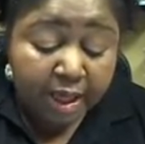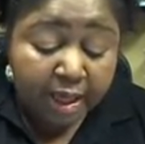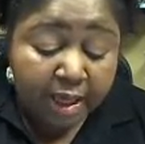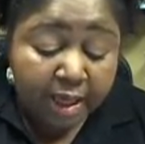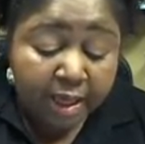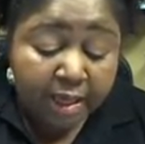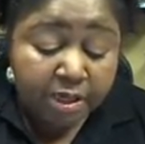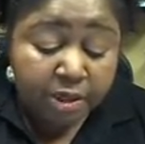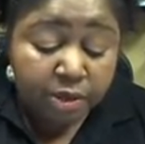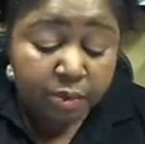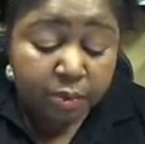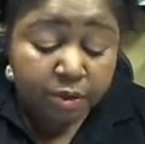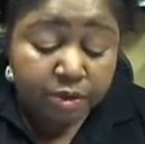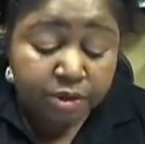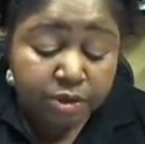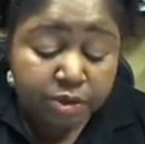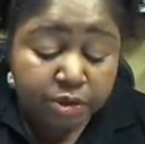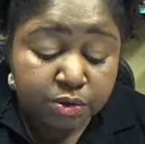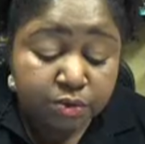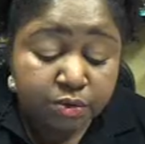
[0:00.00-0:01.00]
And you
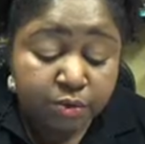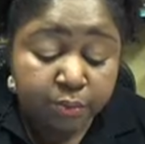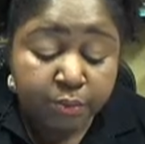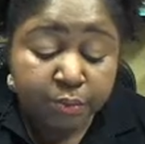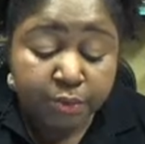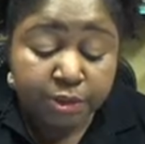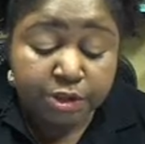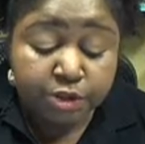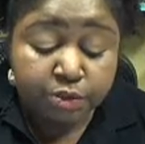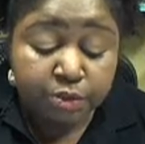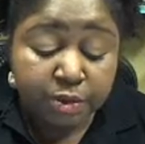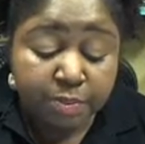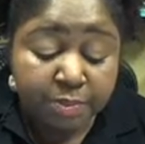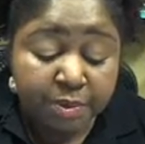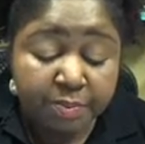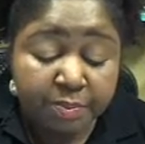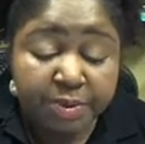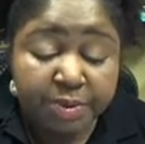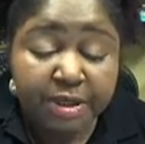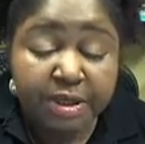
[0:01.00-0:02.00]
want to do the
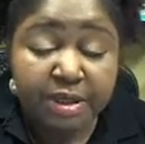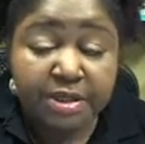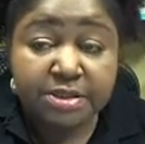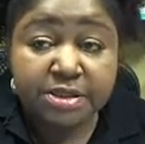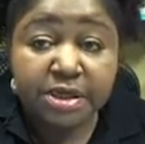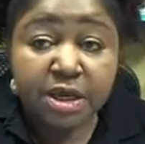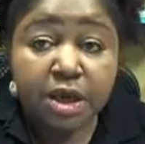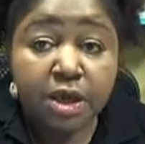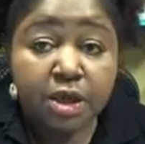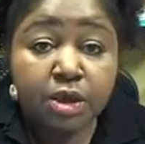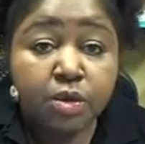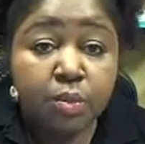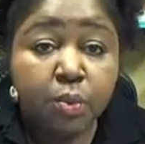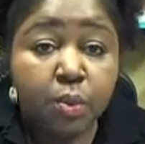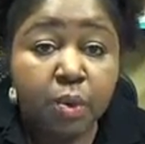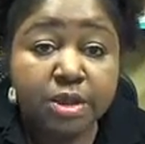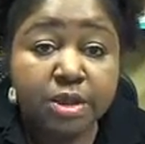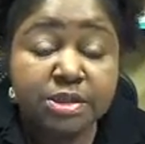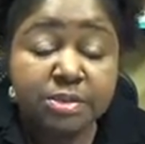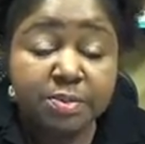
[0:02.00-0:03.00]
pre-treatment because you
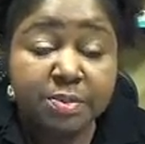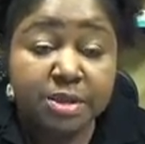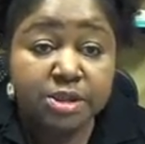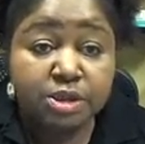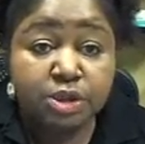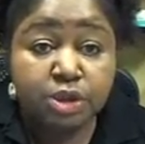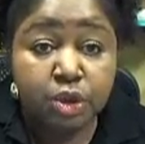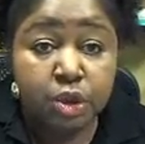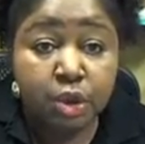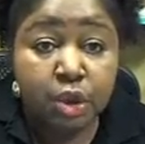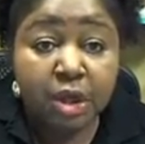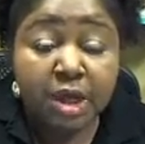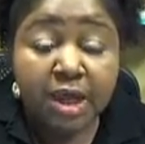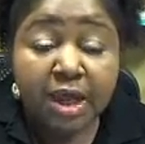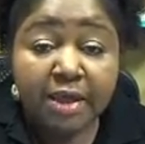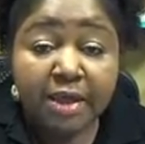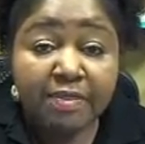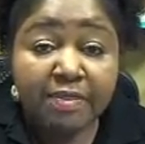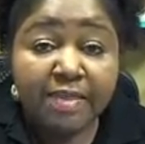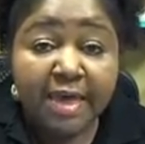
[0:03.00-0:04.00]
want to make sure
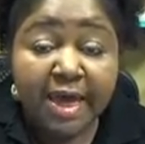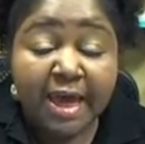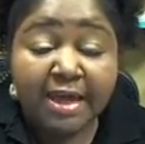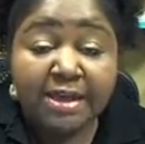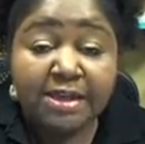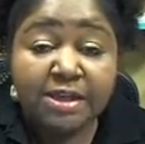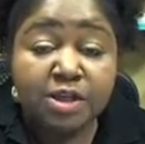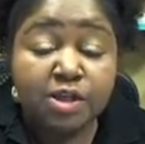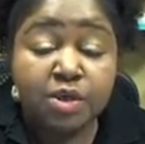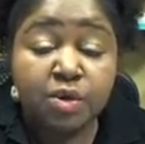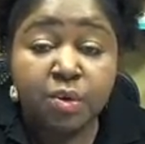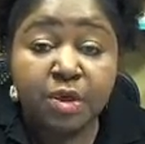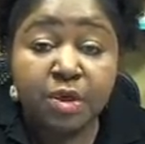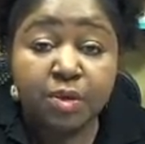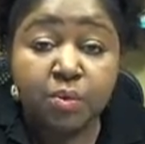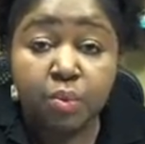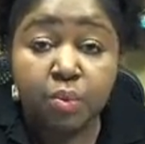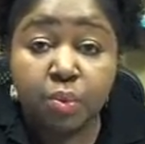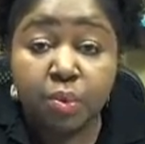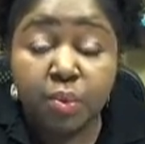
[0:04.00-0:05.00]
that you
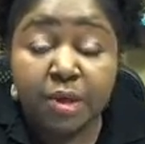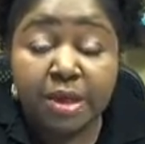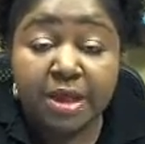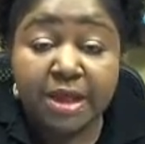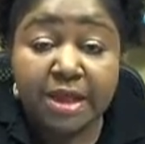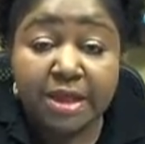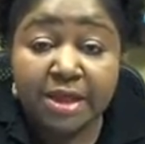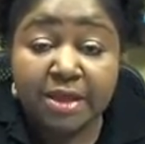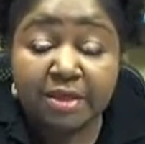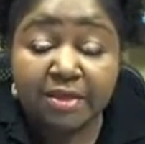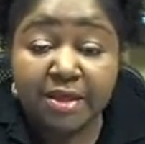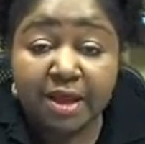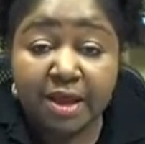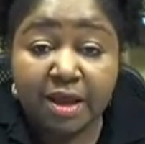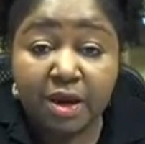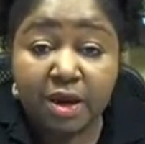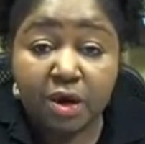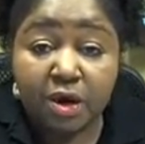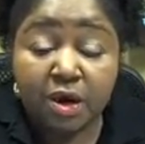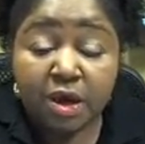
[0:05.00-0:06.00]
can read the
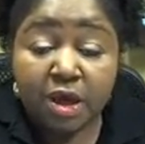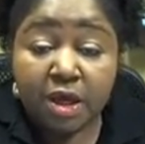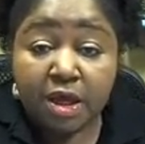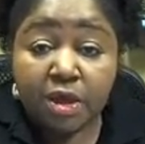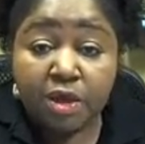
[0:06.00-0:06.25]
hair.